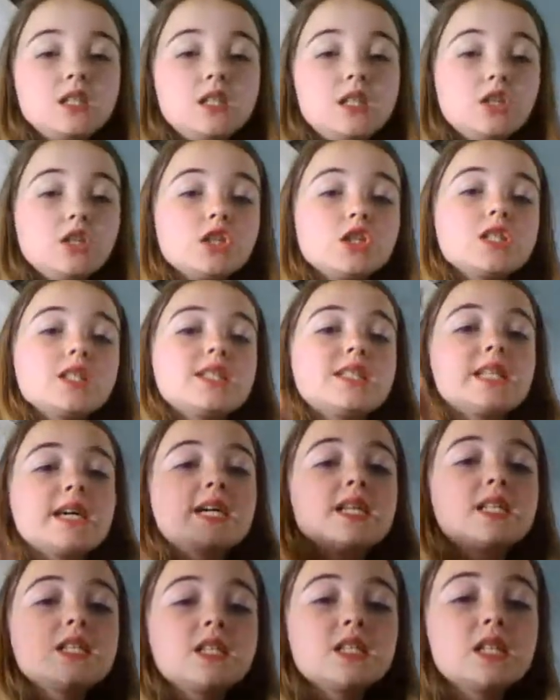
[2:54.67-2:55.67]
Neither does
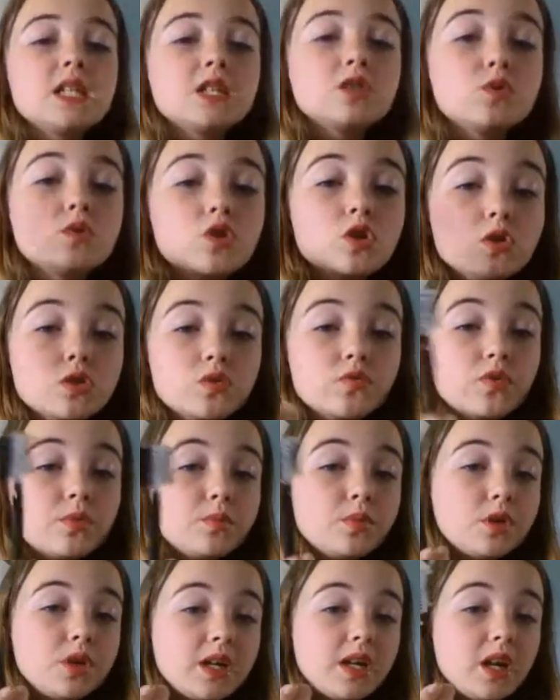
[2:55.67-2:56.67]
this. This was also
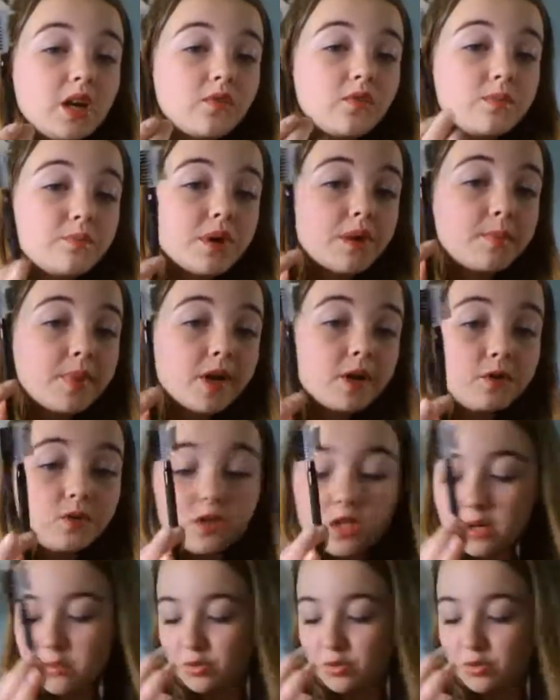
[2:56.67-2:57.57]
from Body Care for about £1.